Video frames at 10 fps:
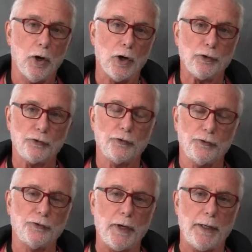art,
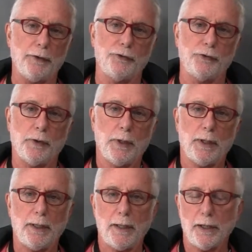science,
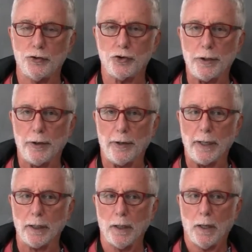and
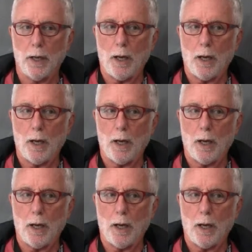engineering.